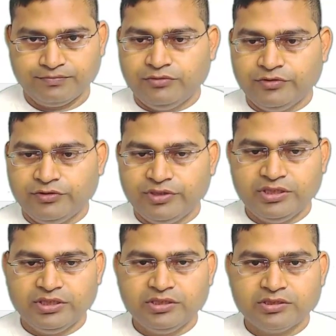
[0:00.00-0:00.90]
If I run
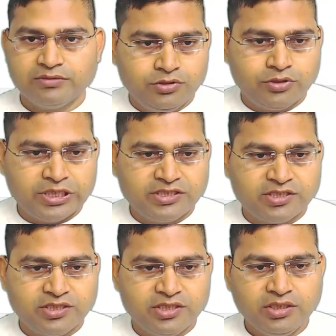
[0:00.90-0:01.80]
this, you can
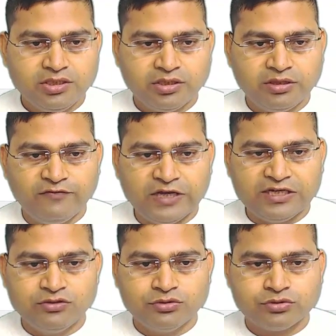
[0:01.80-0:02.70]
see the
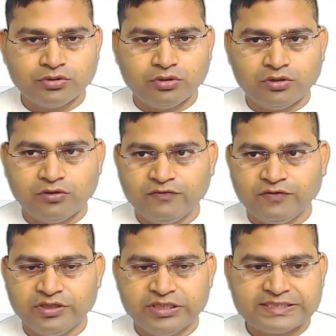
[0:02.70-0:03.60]
values of
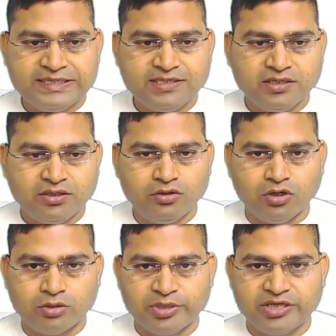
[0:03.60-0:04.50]
the set
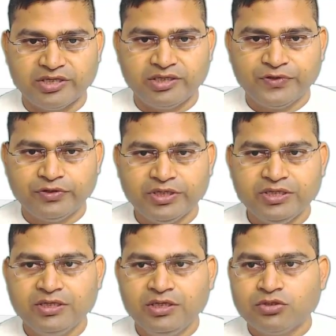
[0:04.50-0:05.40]
got printed.
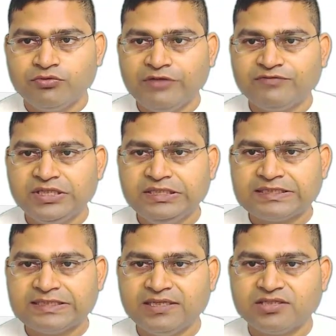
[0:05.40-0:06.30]
Okay. So we have seen
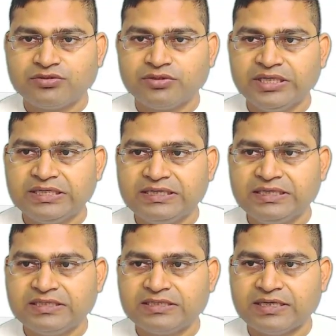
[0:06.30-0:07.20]
set, string,
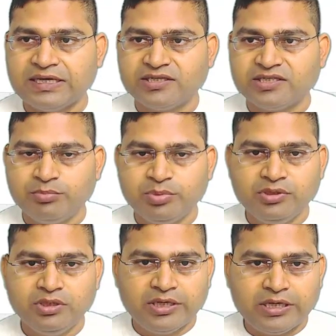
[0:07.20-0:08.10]
list, and
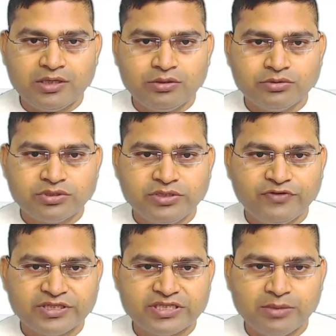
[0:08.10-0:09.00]
tuple. Now, say
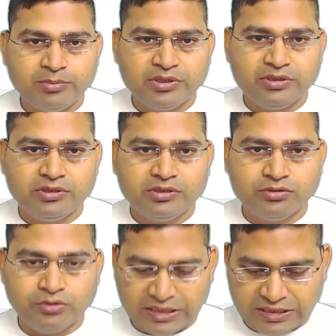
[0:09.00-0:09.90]
for example,
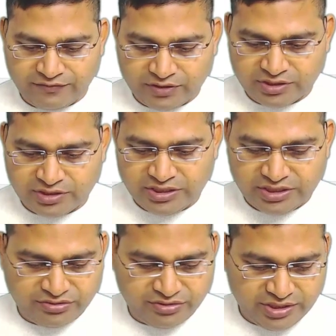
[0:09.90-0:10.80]
you have the
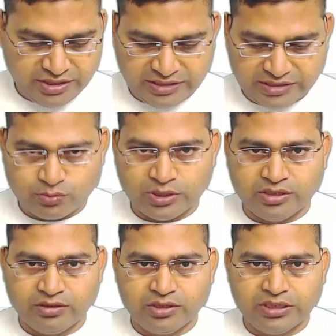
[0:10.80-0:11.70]
dictionary as
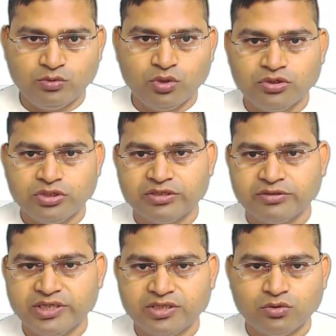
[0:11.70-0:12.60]
well, and you want to
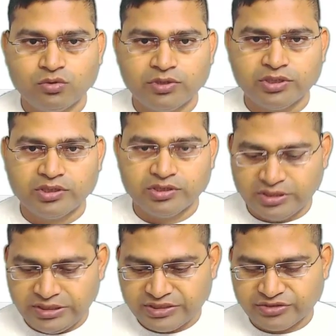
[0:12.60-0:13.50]
iterate over the
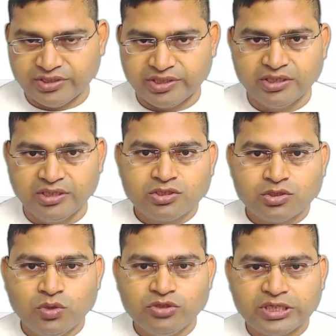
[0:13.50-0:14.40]
dictionary.
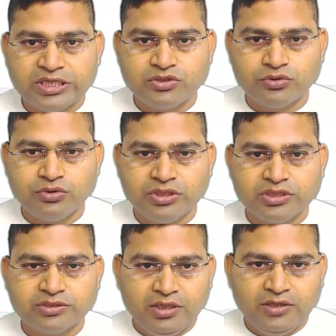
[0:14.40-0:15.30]
So what you can do
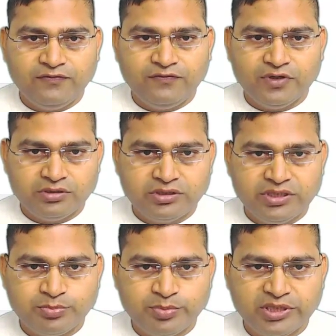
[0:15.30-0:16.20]
is if
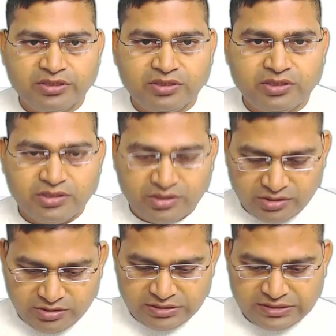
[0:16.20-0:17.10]
this
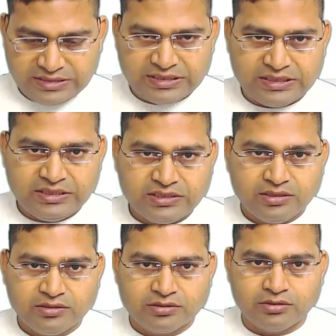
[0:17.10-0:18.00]
particular cities,
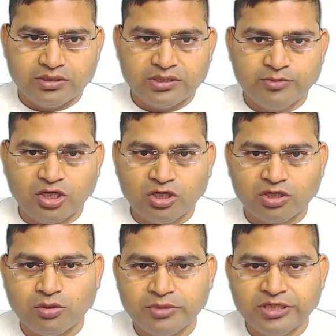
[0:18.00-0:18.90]
so let me
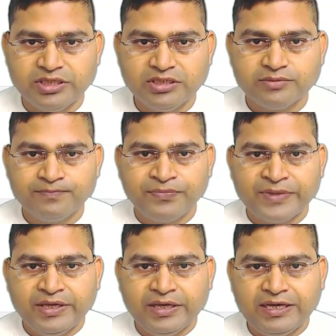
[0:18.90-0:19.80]
uncomment this,
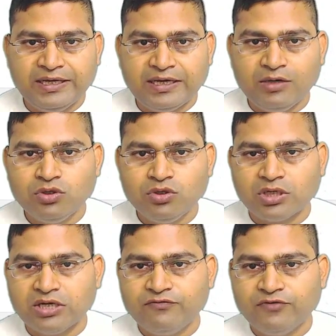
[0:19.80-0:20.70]
and I want
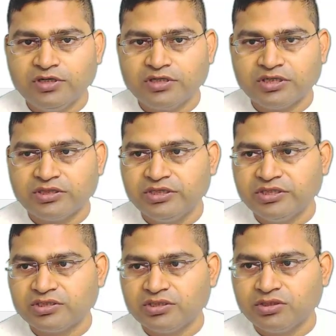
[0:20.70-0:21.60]
to convert
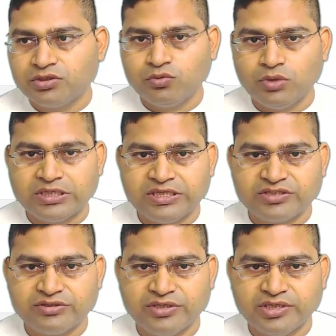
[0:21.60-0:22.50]
this to a
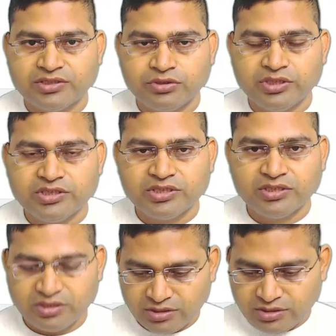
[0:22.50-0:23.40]
dictionary. So there is
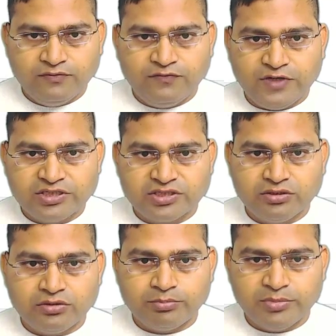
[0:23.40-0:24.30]
a
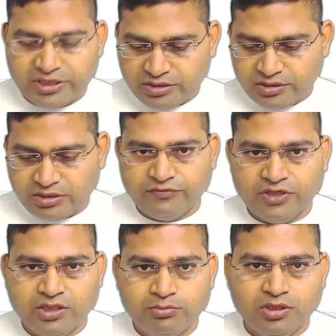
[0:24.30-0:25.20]
function or method
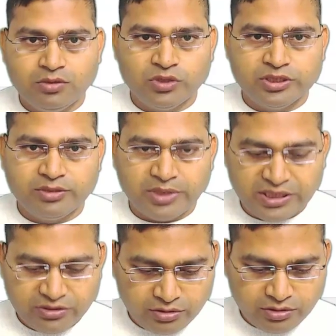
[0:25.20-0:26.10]
available within
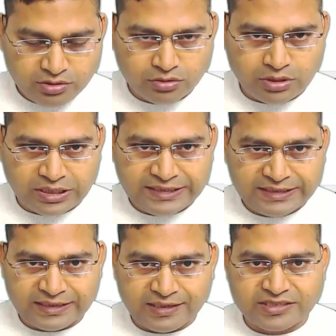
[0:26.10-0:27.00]
Python. So I
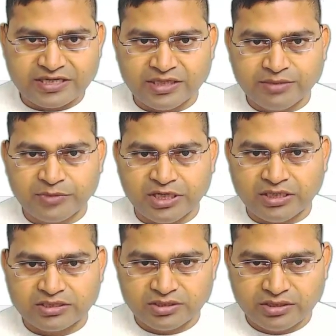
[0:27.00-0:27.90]
can
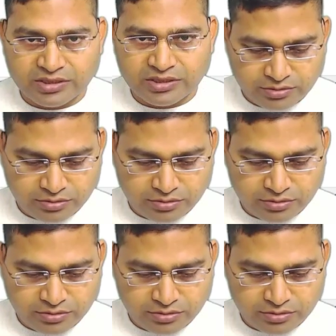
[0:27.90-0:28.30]
typecast this.